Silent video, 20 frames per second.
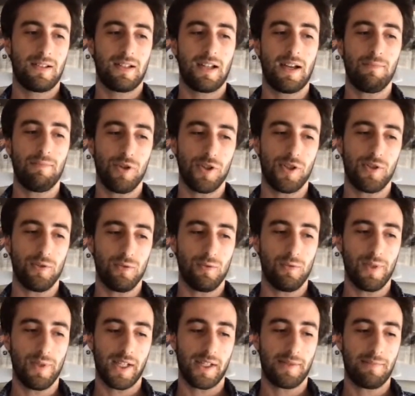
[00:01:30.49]
a model
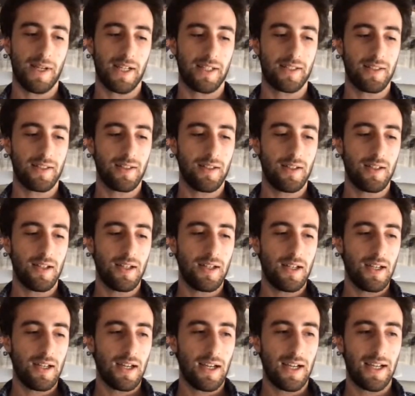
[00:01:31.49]
we expect,
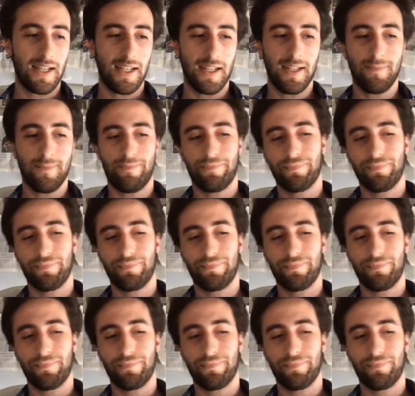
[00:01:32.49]
i.e.,